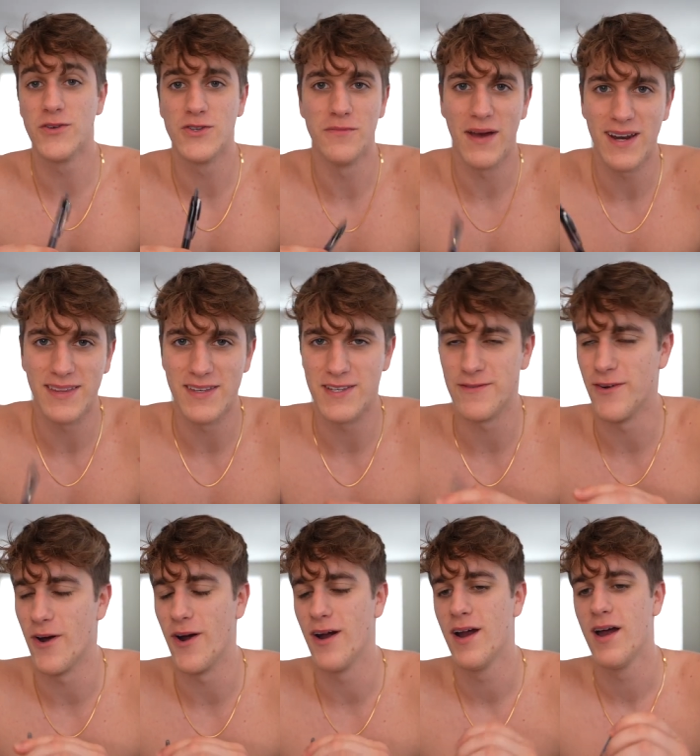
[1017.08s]
made it this
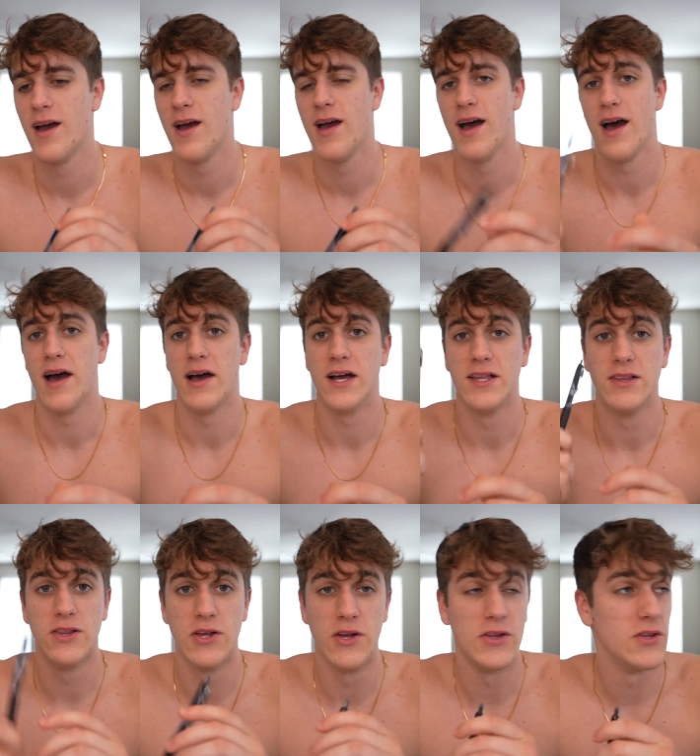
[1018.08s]
far,
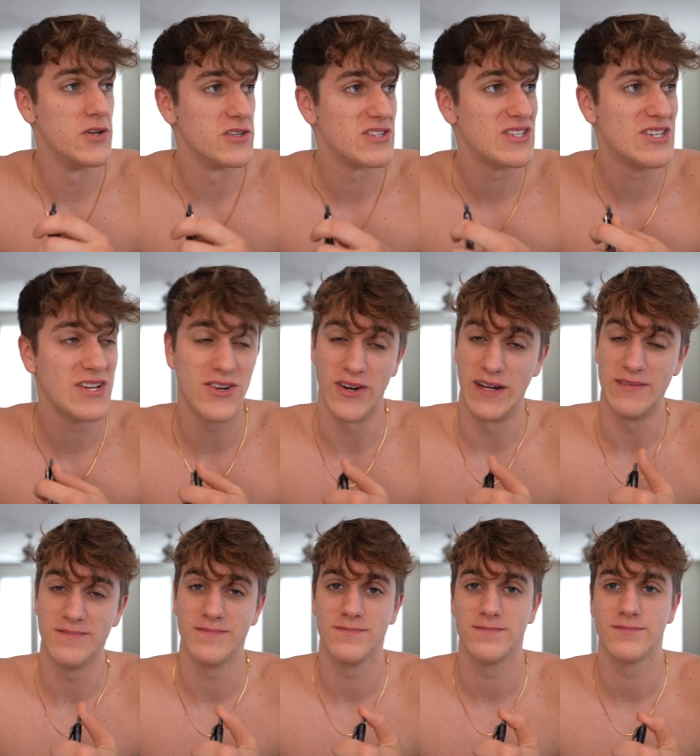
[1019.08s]
little secret.
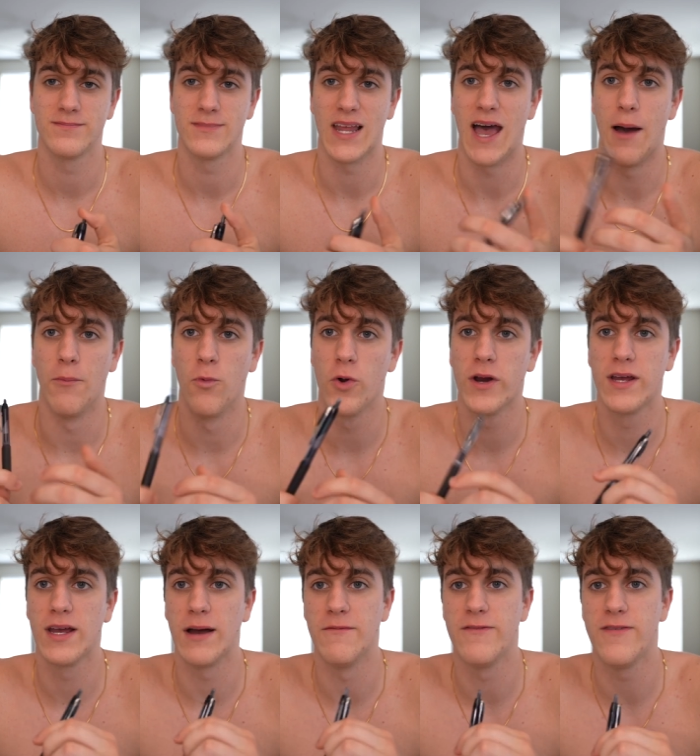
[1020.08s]
I'm
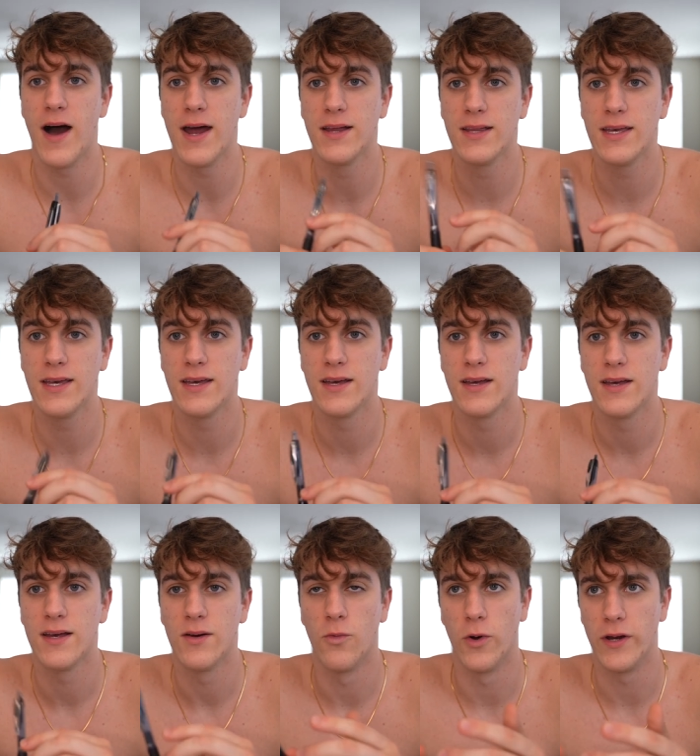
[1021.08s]
finally
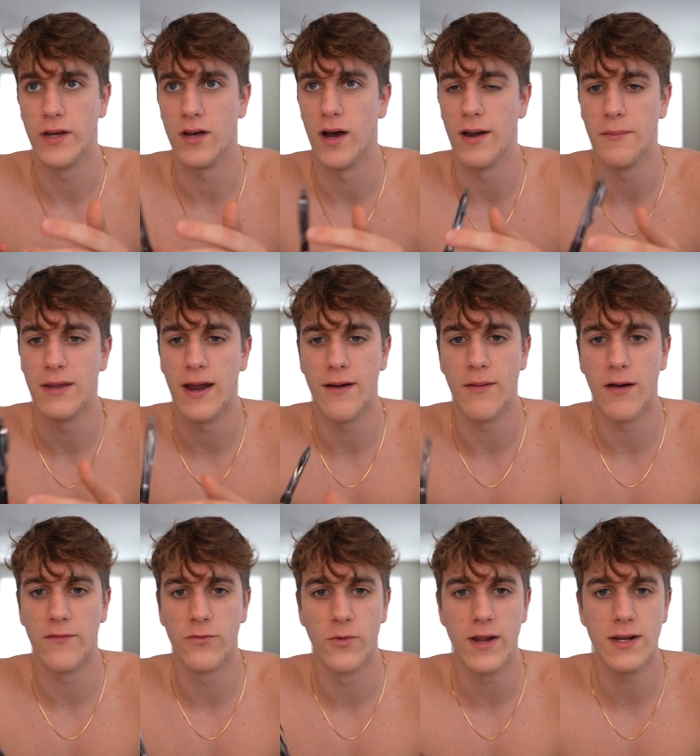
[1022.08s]
working on. I mean,
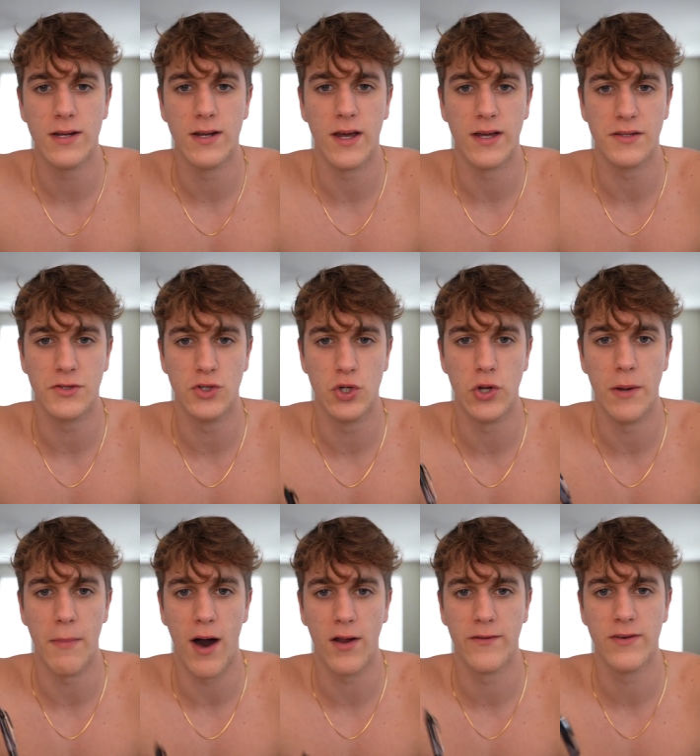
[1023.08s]
I've written a good
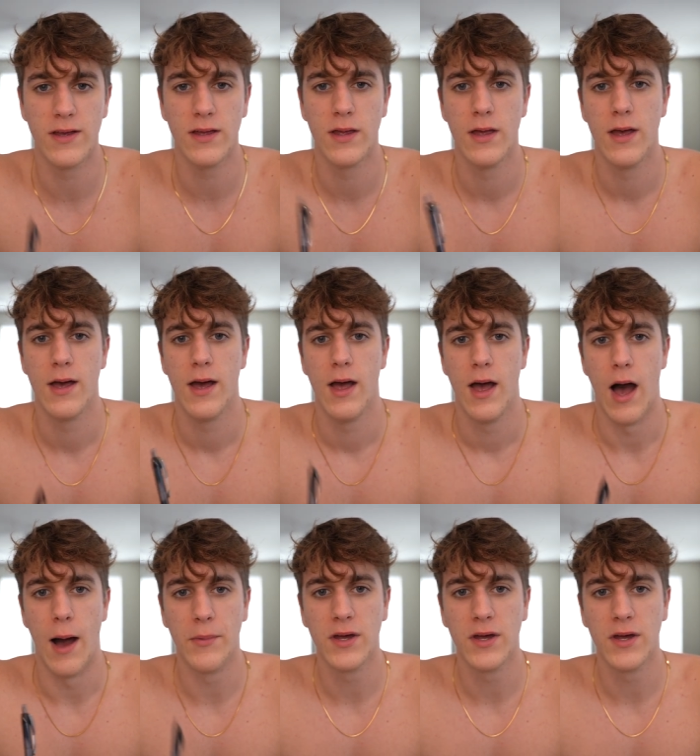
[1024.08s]
amount of it. I'm